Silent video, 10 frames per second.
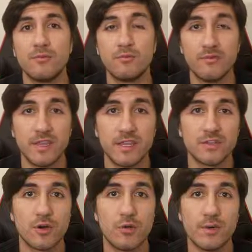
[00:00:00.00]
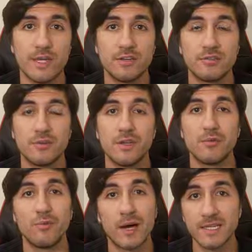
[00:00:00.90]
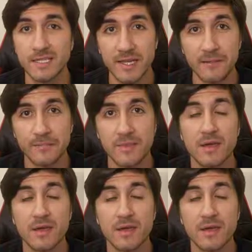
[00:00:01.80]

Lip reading: within this whole industry. Why is that?